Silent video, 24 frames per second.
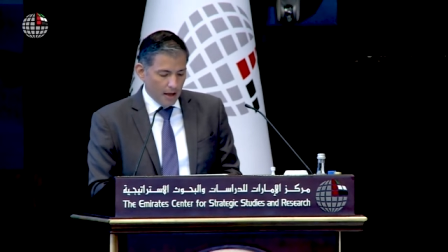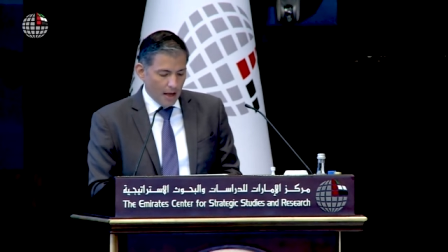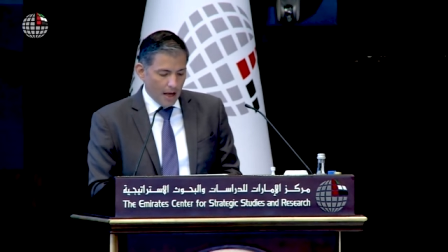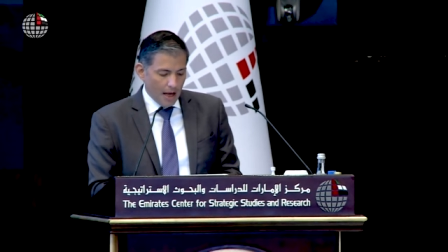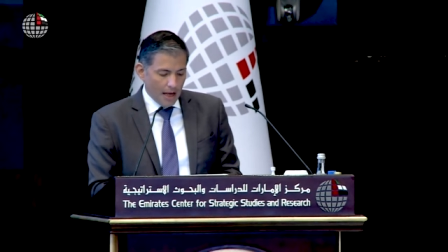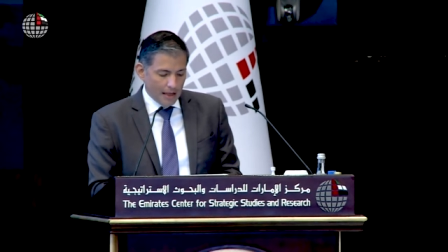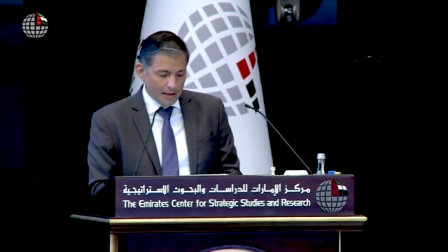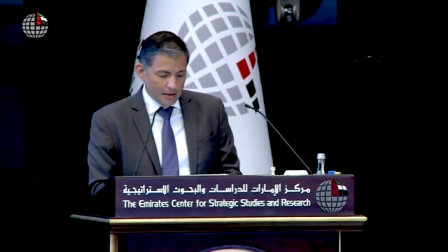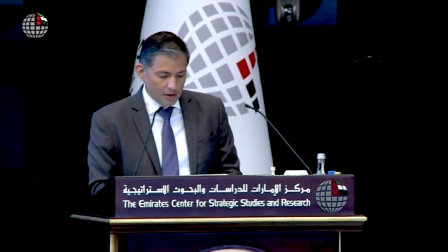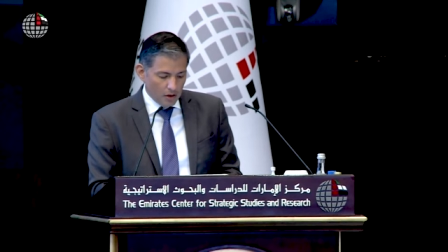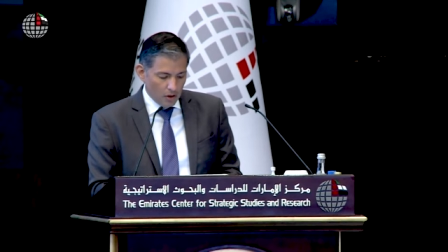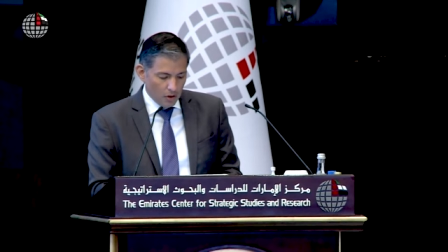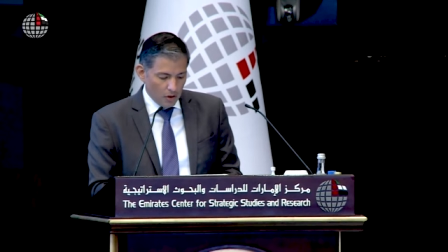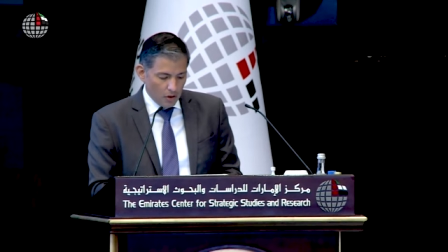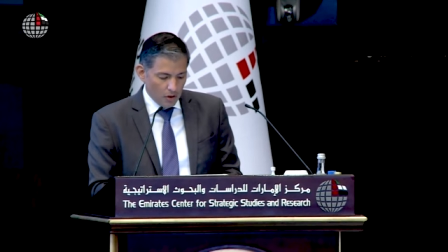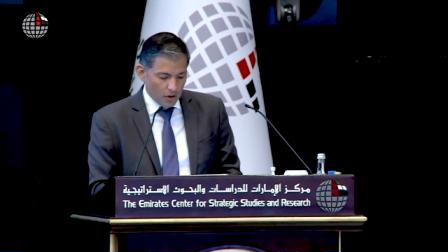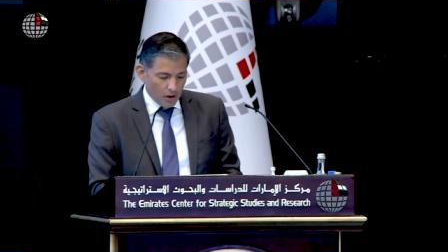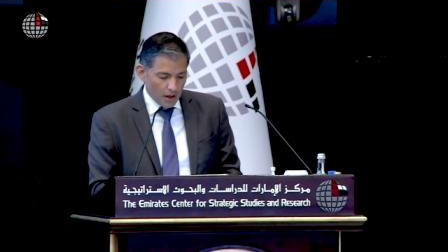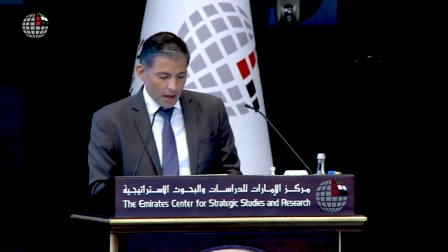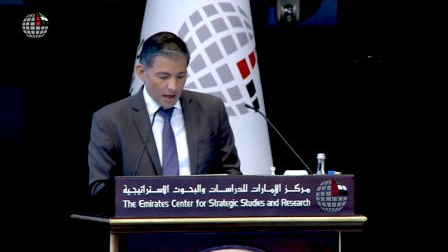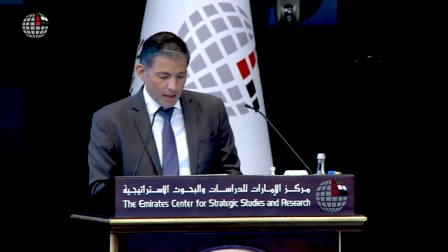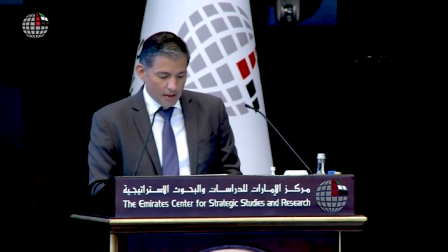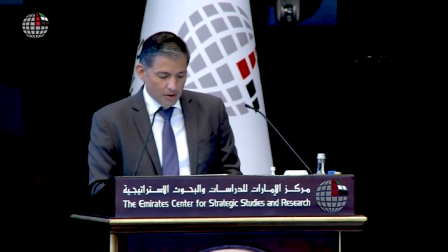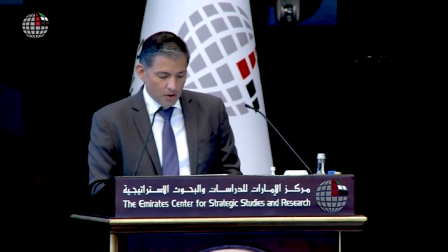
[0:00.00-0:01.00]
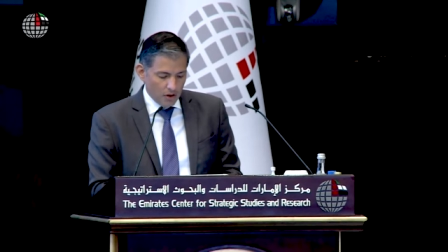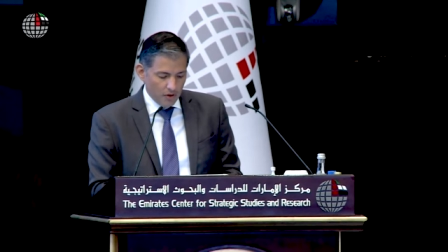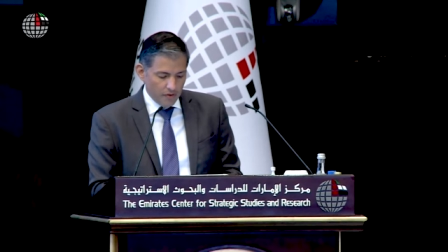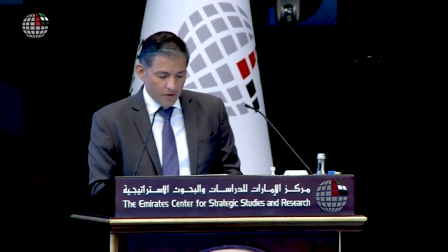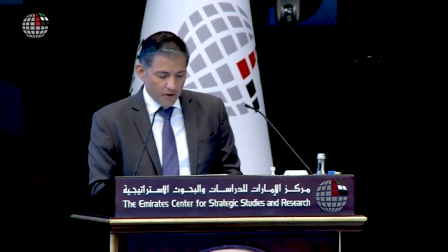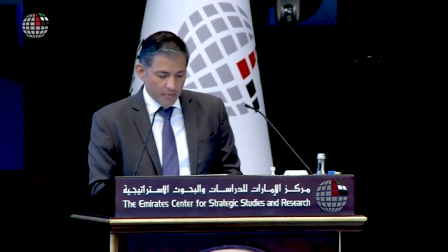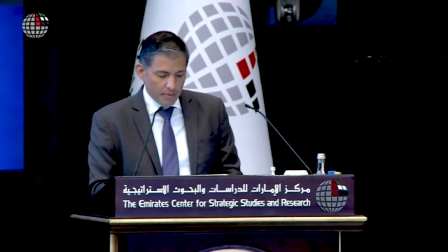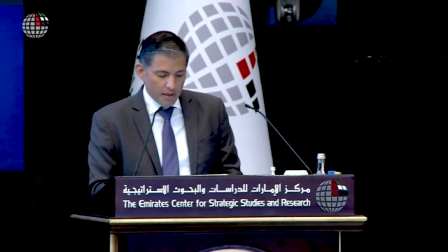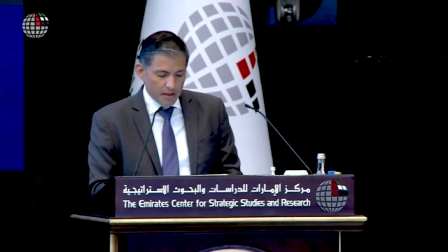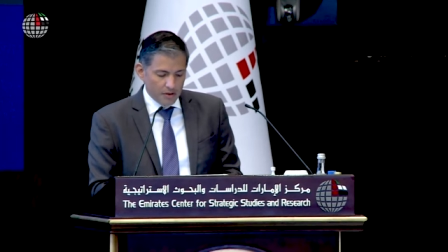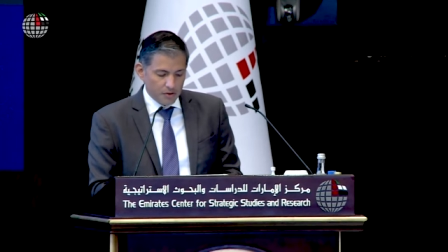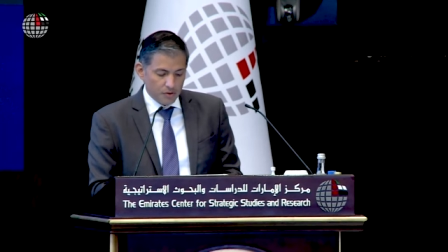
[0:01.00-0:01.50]
as long as
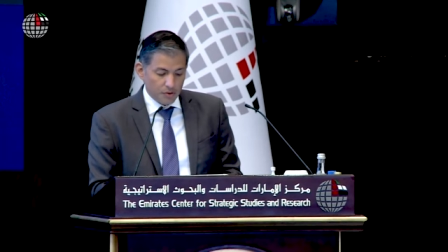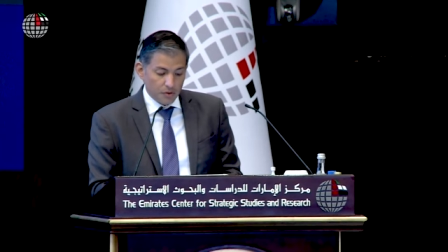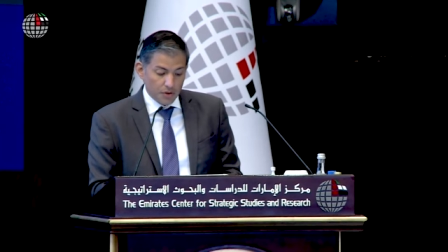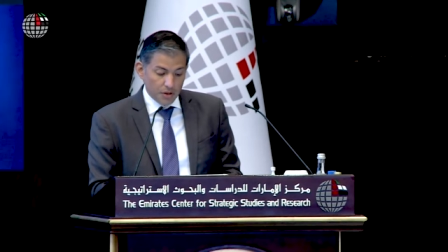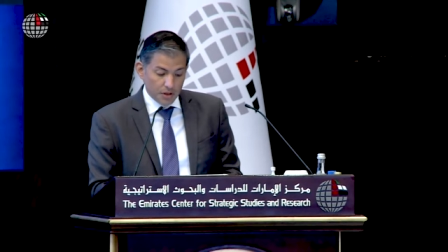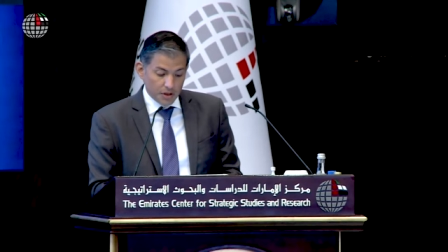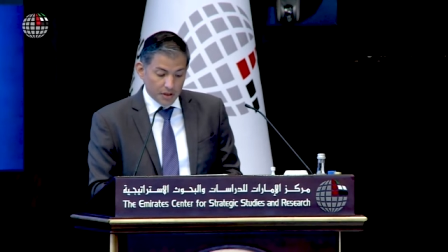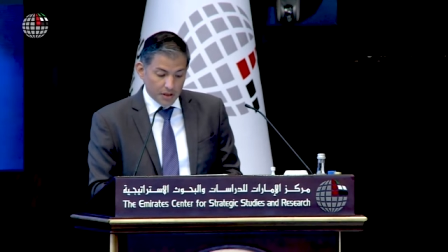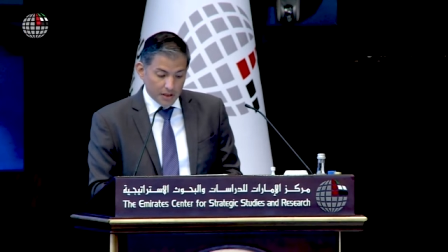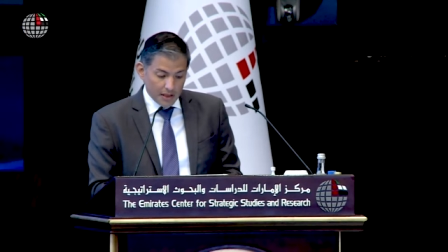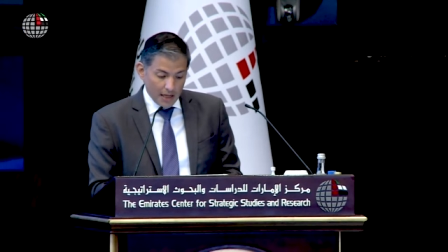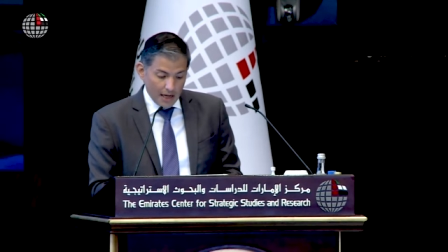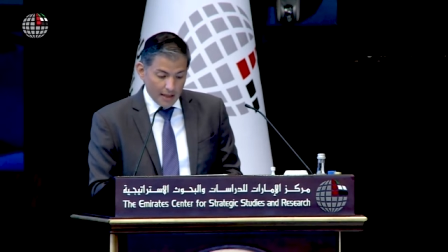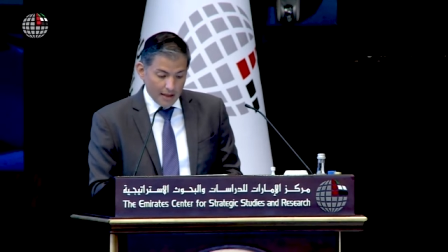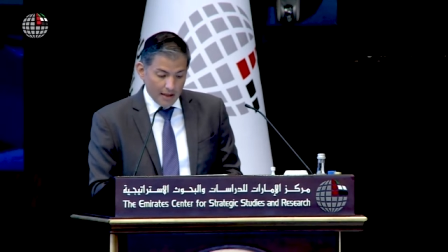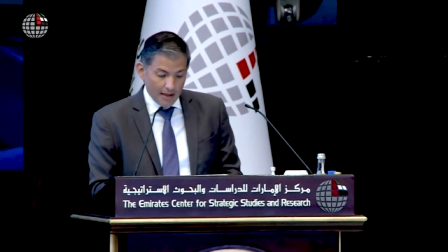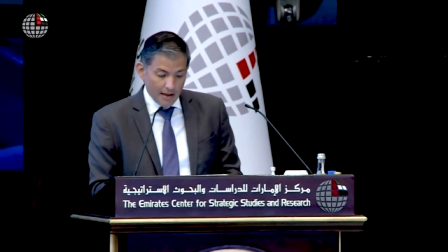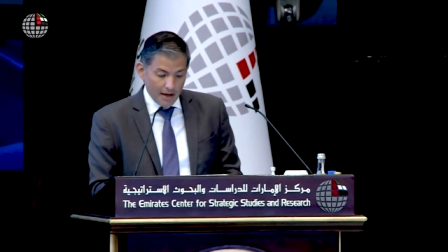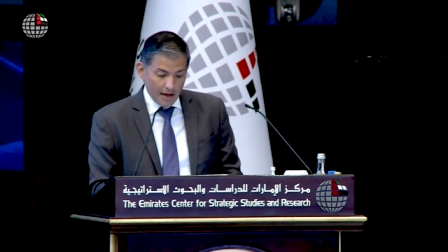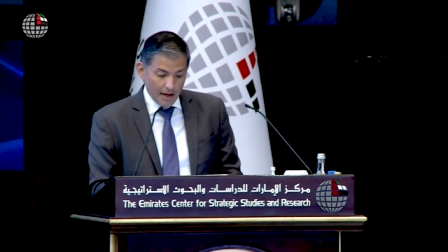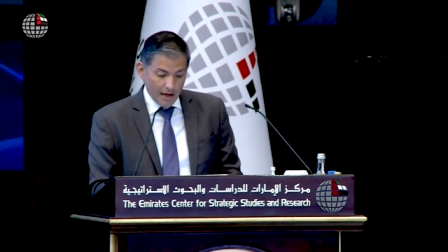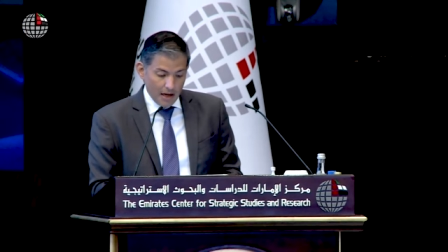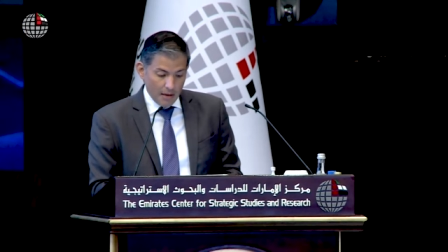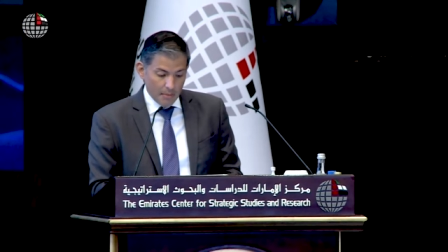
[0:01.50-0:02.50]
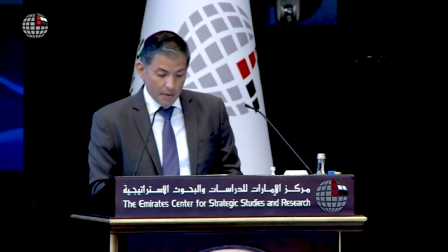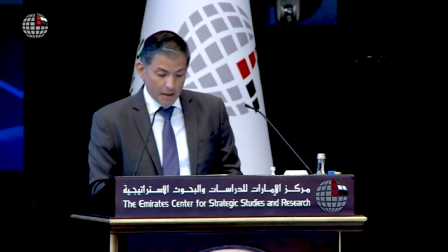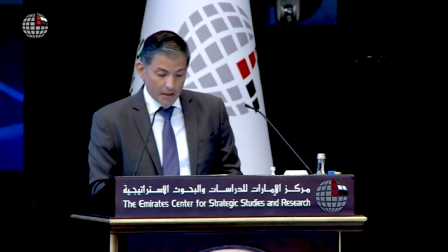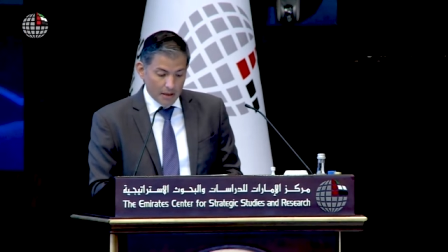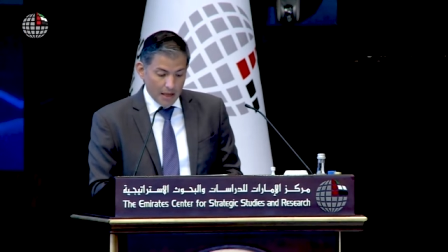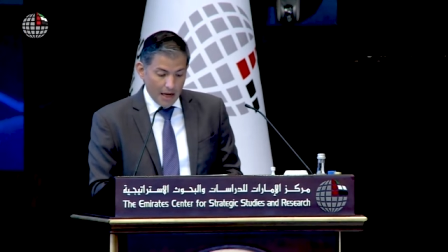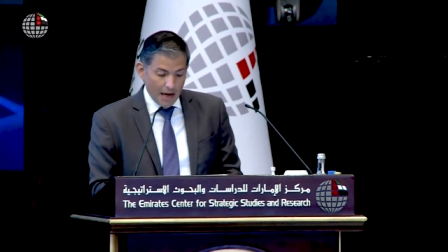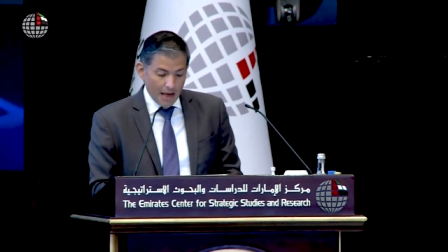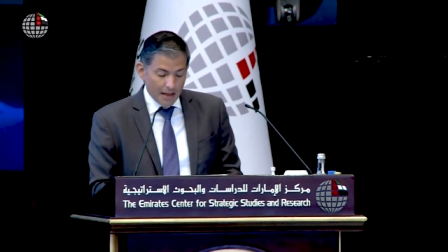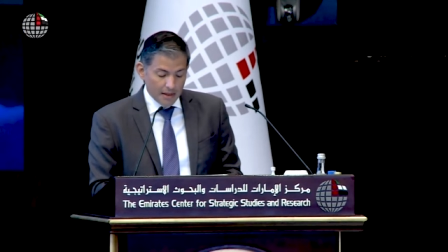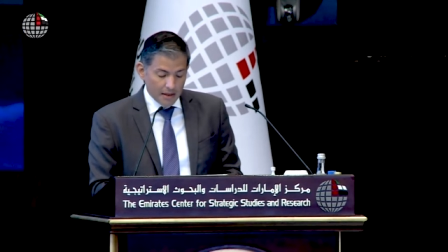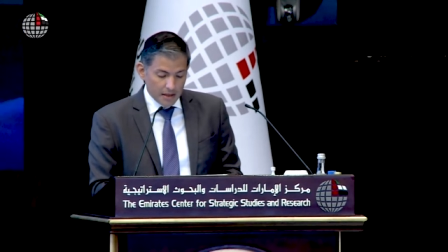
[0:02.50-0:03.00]
governments understand the dynamics
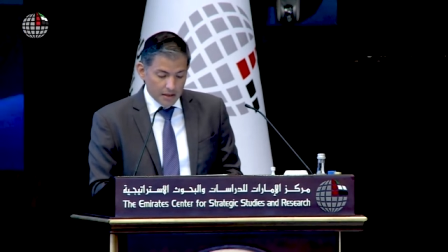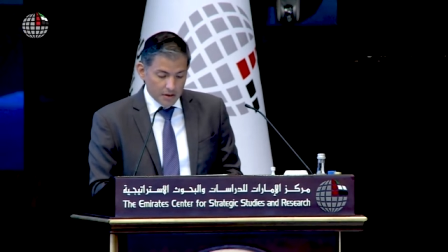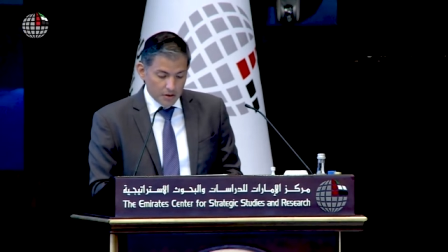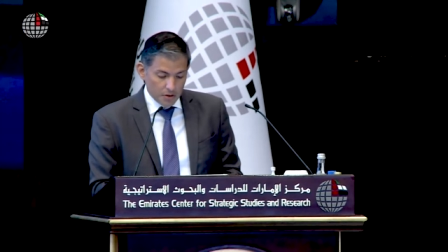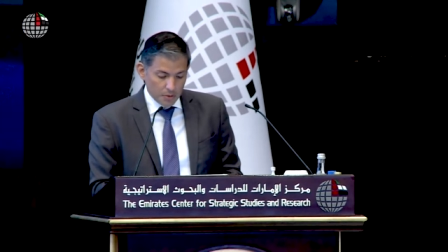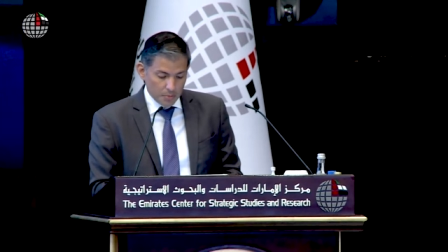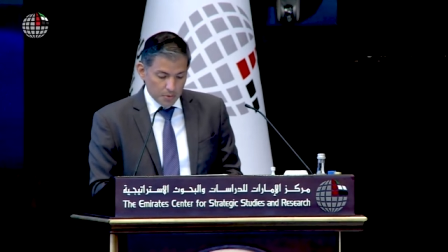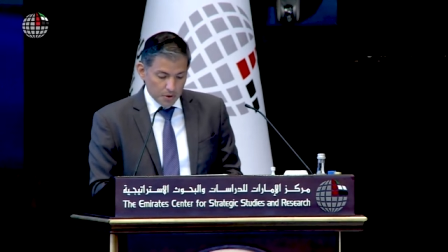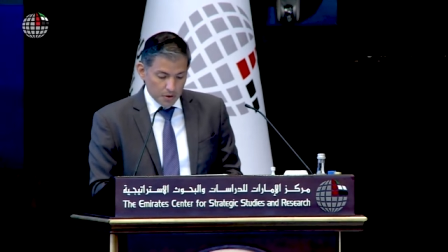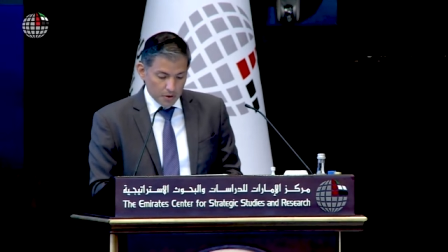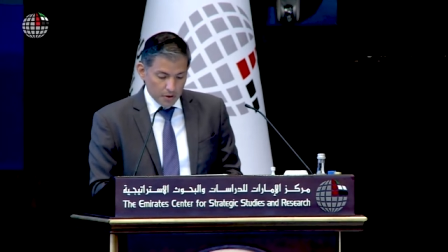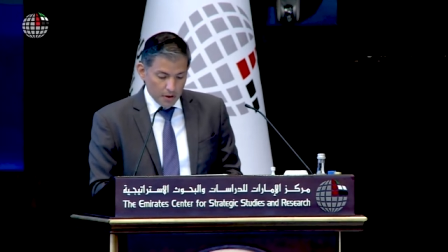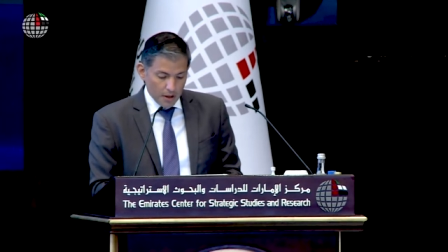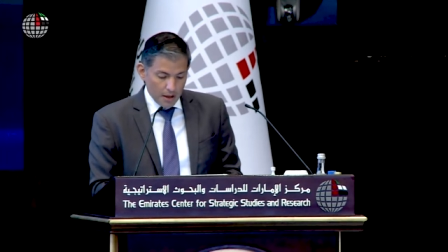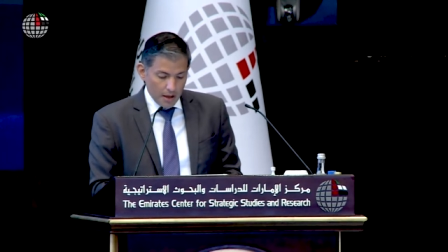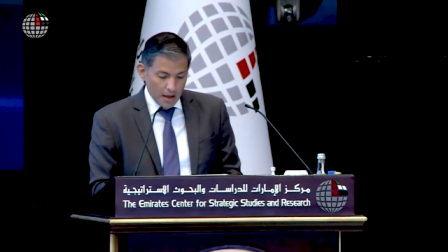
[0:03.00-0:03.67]
and disruption